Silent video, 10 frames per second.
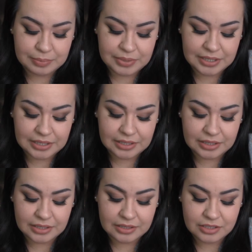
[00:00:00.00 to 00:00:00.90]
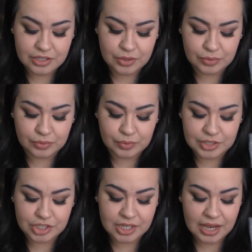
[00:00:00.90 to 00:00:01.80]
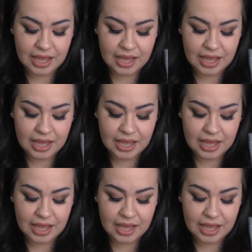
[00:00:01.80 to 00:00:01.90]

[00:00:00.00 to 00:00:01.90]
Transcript: pink tone, which